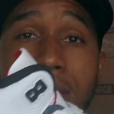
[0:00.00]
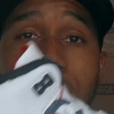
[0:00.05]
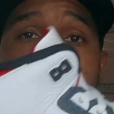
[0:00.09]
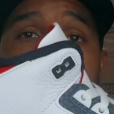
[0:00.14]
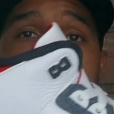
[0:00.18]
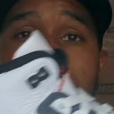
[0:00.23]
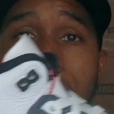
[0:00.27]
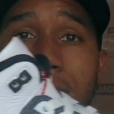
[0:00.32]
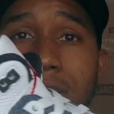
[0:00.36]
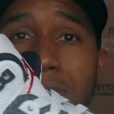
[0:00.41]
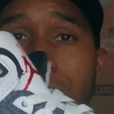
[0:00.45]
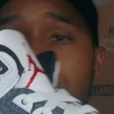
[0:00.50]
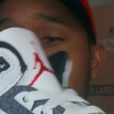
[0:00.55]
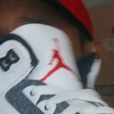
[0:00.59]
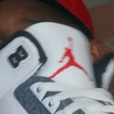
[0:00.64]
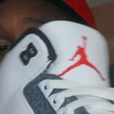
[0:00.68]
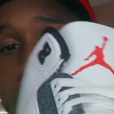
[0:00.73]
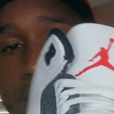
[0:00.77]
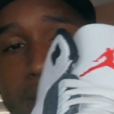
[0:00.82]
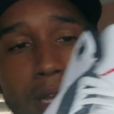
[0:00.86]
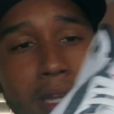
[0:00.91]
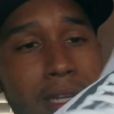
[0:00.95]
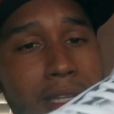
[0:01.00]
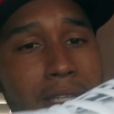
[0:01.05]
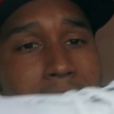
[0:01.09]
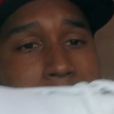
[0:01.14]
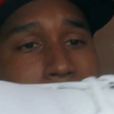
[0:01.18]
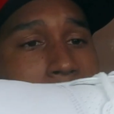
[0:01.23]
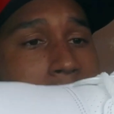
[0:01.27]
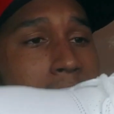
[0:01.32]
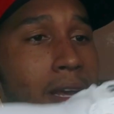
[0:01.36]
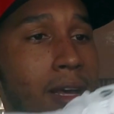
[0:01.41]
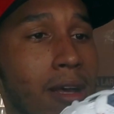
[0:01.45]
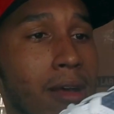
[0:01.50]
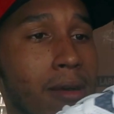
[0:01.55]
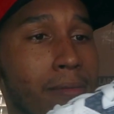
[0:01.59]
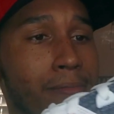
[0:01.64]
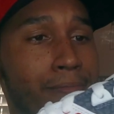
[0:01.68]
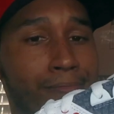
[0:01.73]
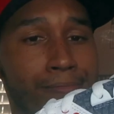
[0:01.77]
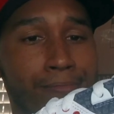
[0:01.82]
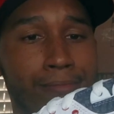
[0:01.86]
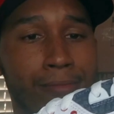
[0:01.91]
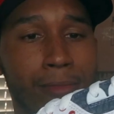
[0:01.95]
it is what it is.
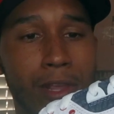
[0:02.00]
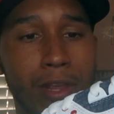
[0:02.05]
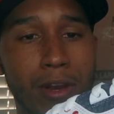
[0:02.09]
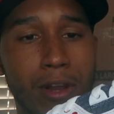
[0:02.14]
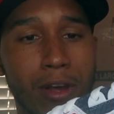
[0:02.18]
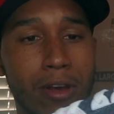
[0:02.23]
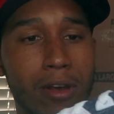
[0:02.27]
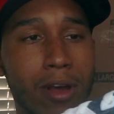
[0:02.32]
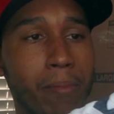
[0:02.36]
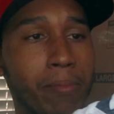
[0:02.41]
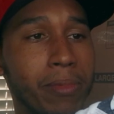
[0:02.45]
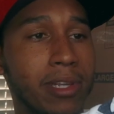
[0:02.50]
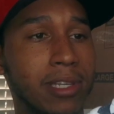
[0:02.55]
You know, I'm